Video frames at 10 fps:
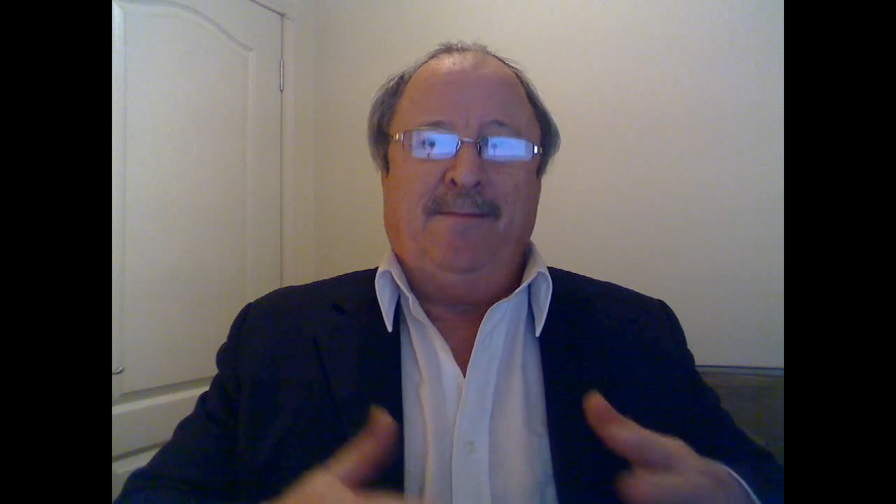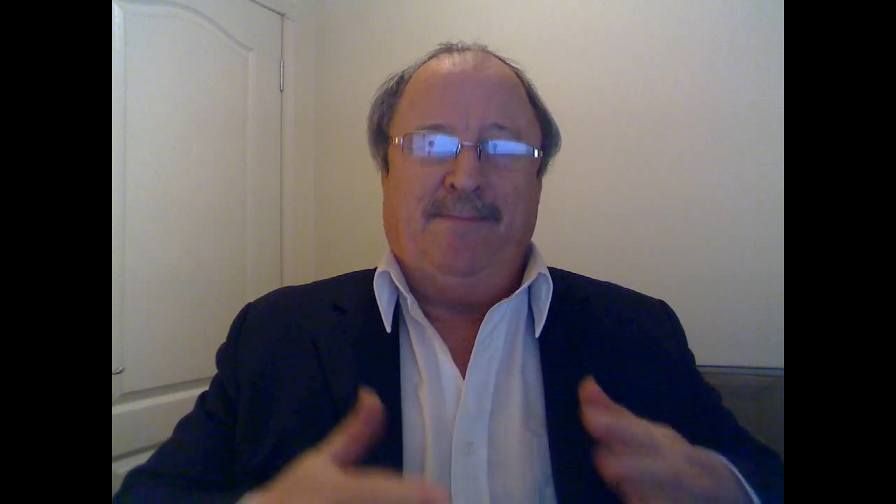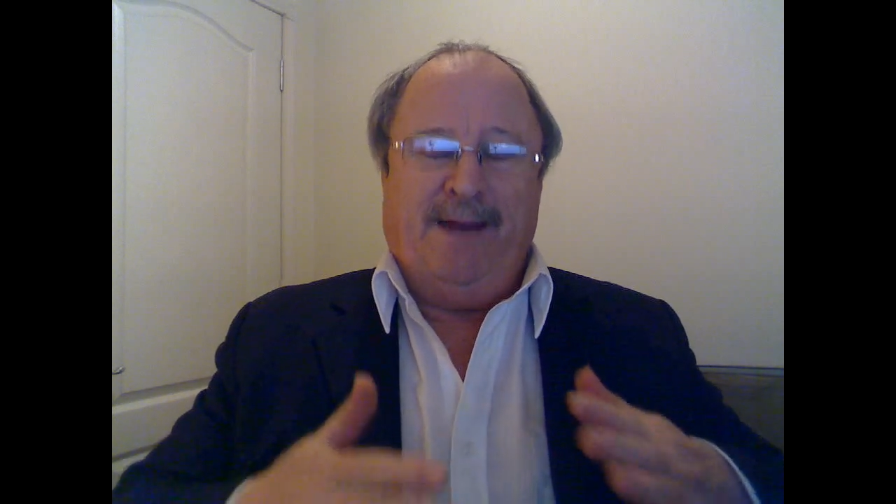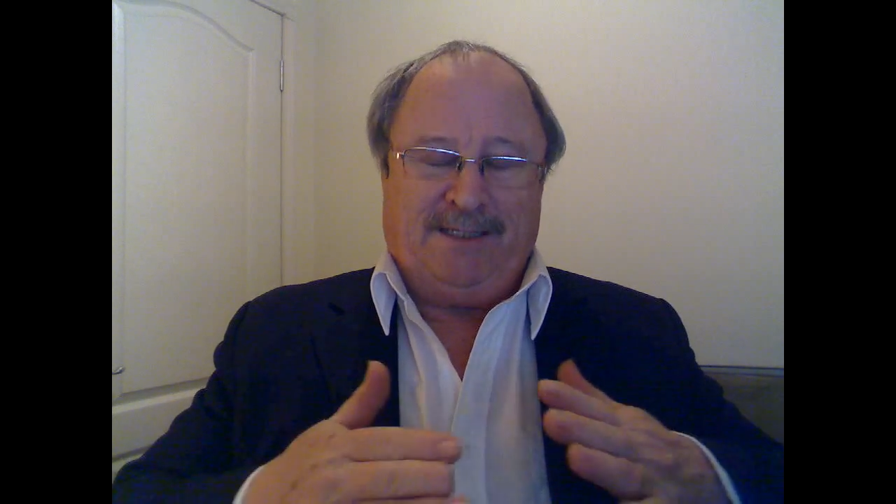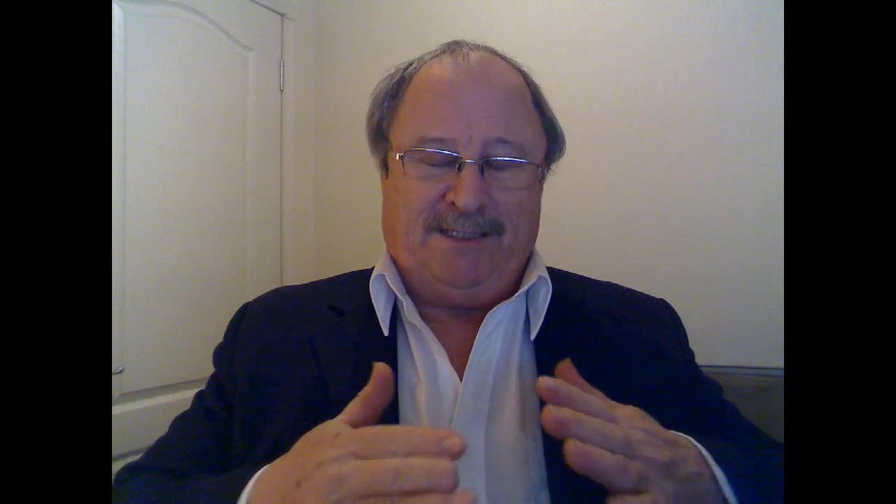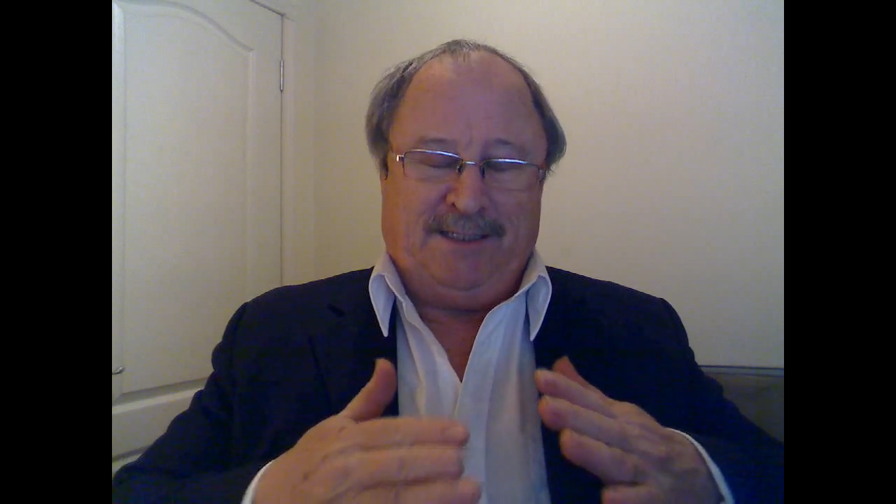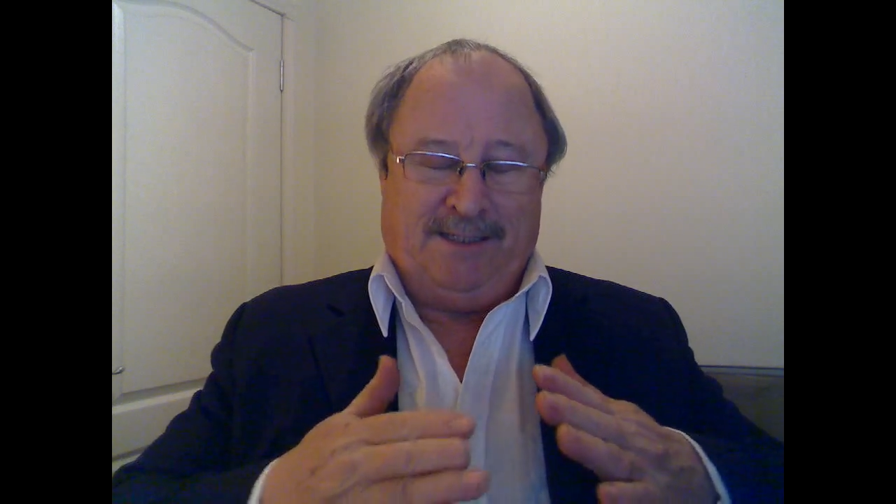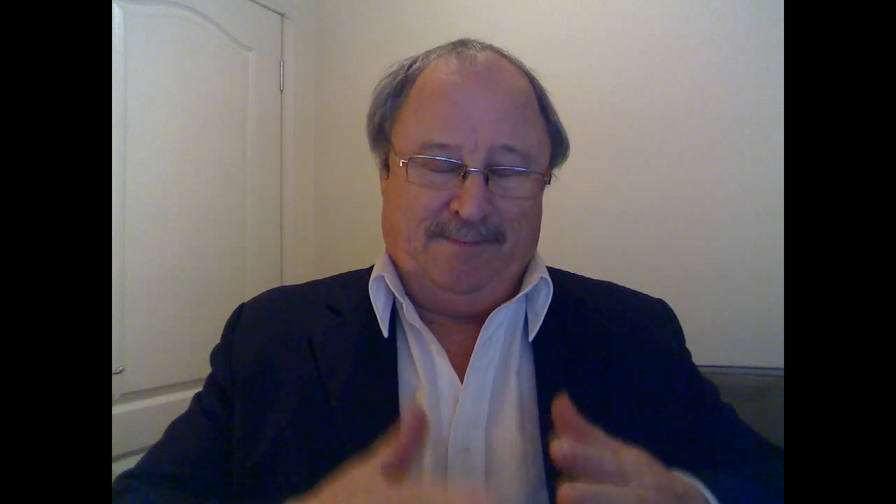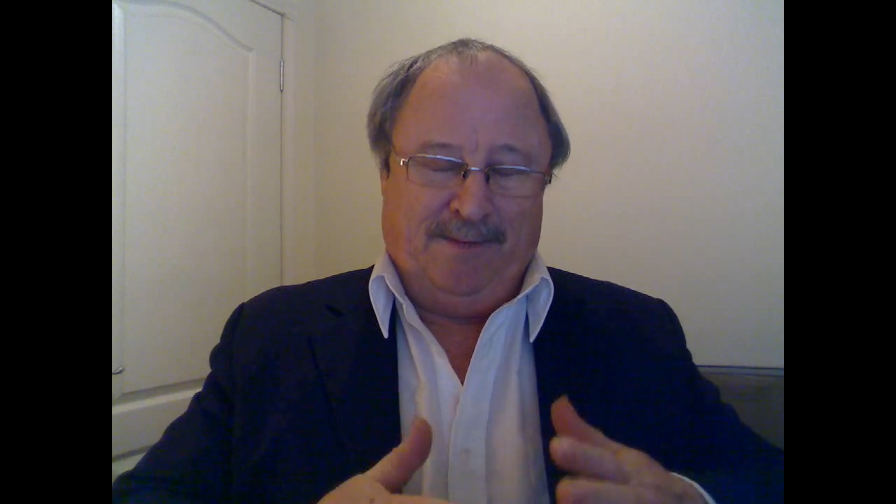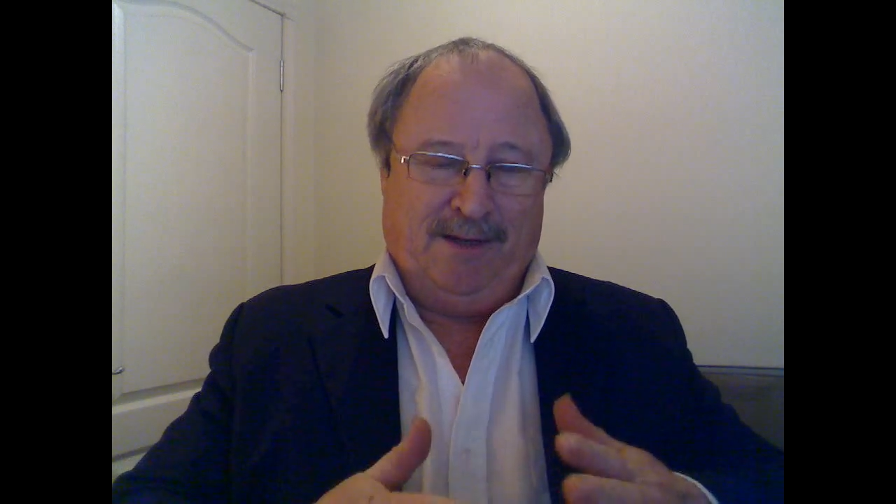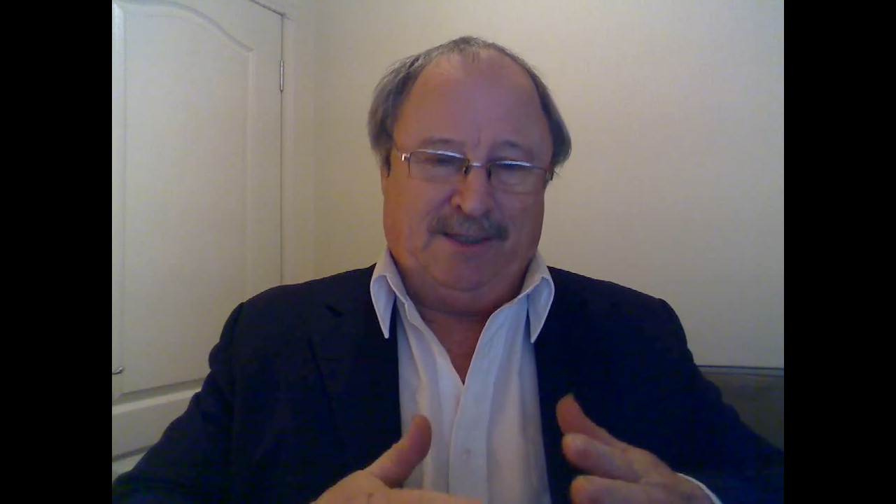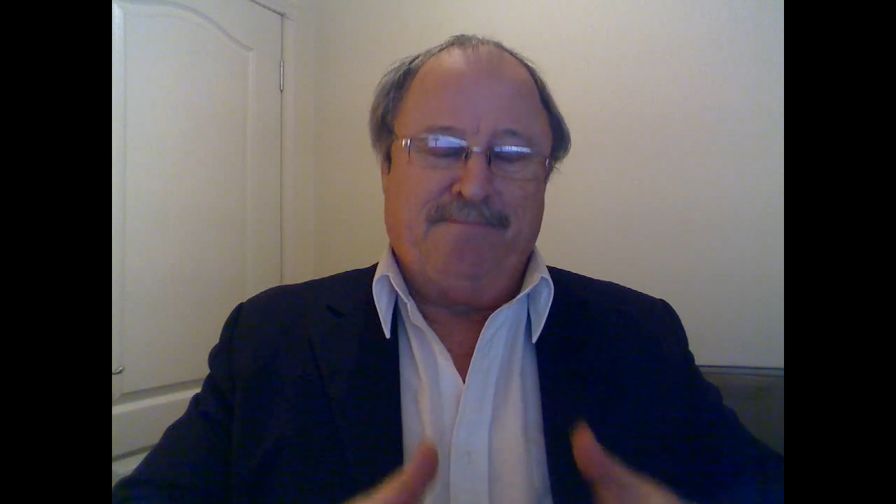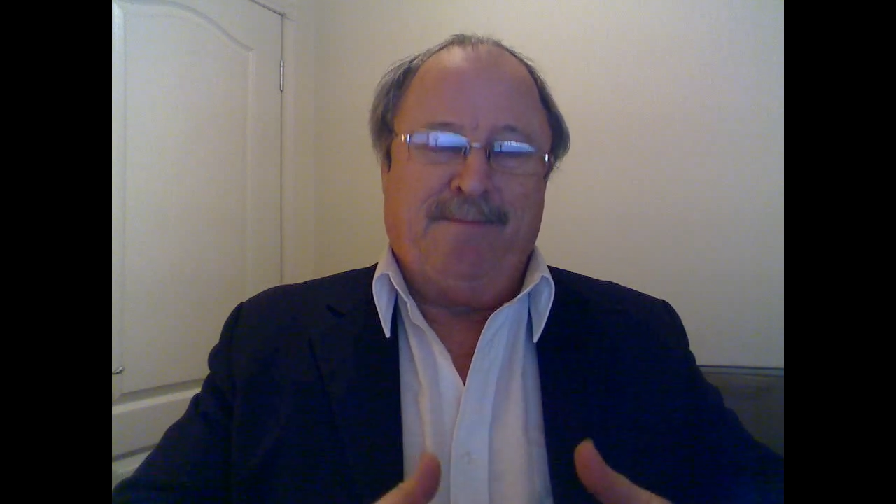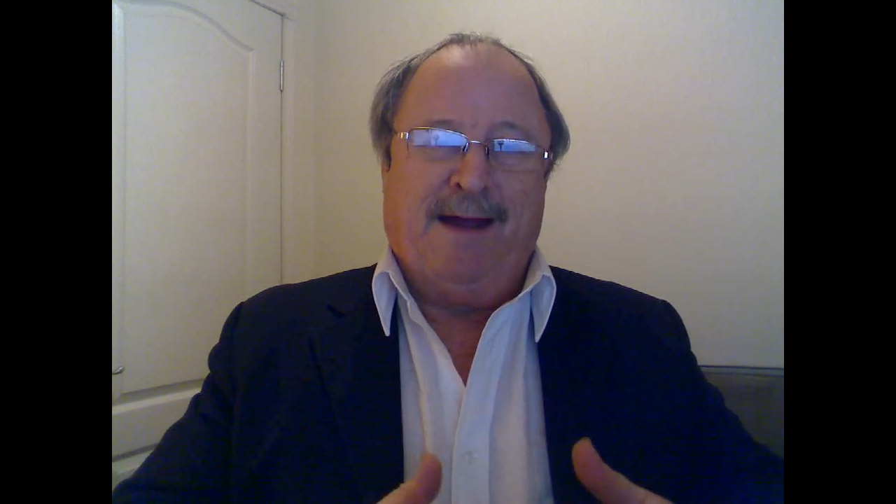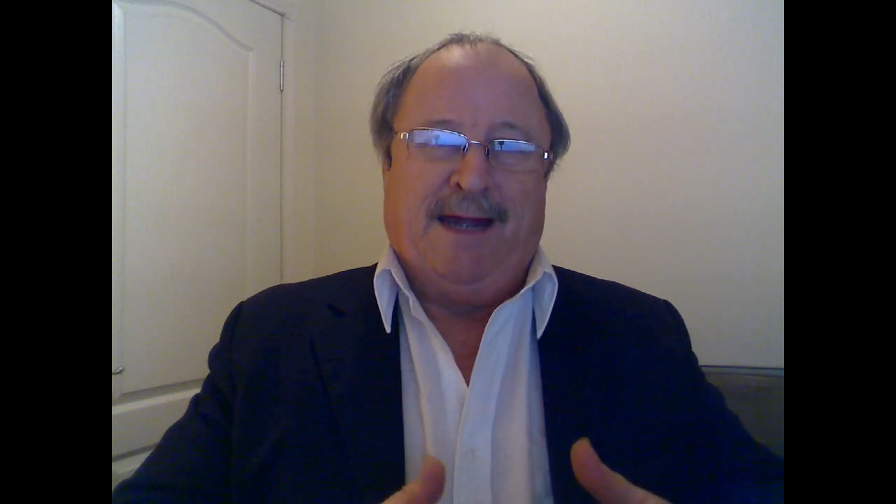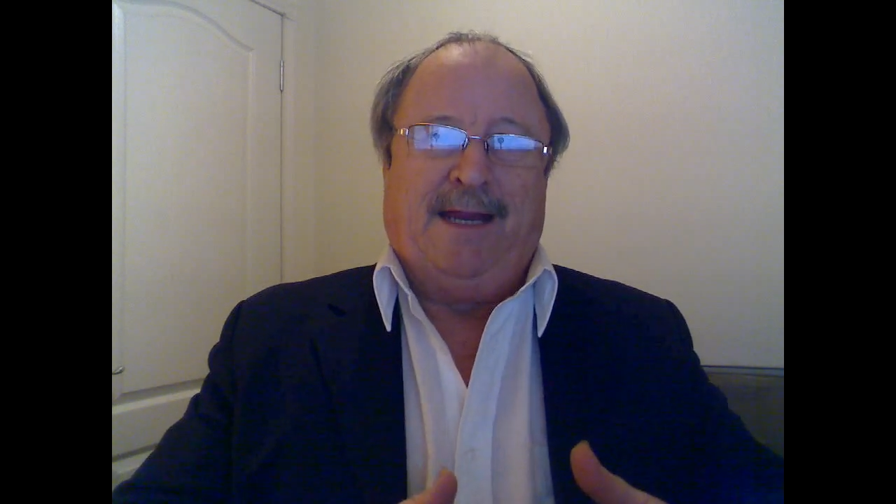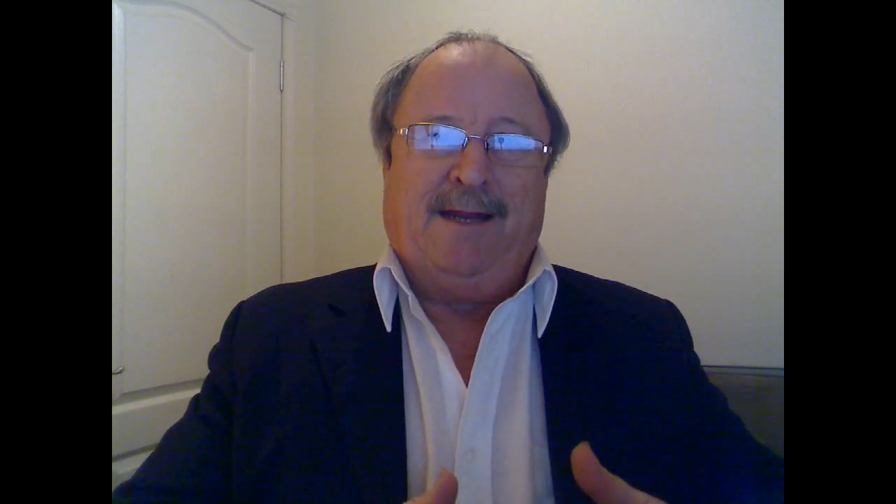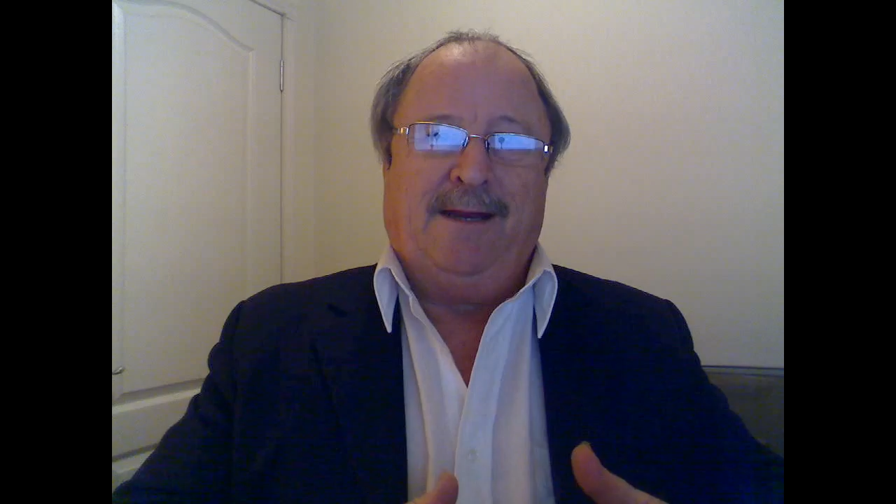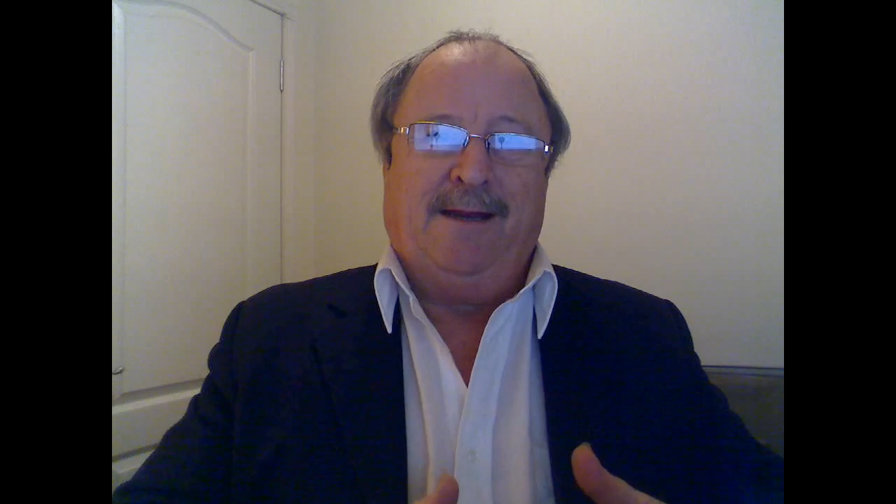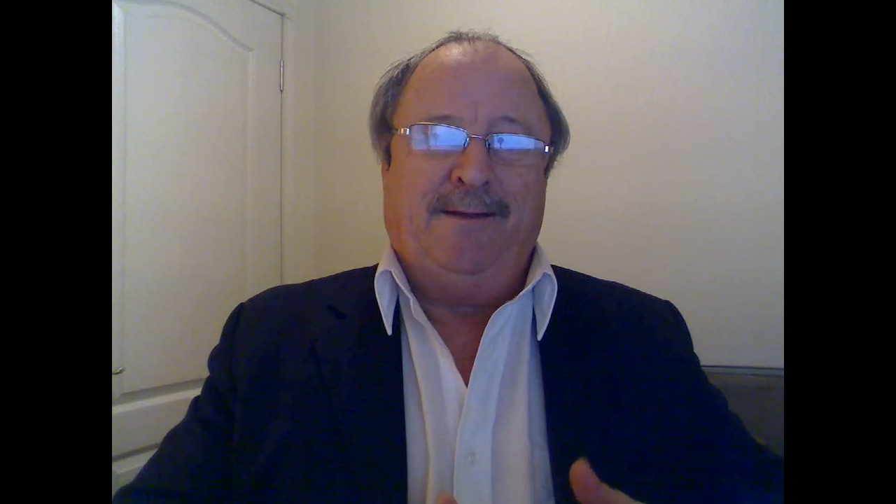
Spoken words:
makes the most money.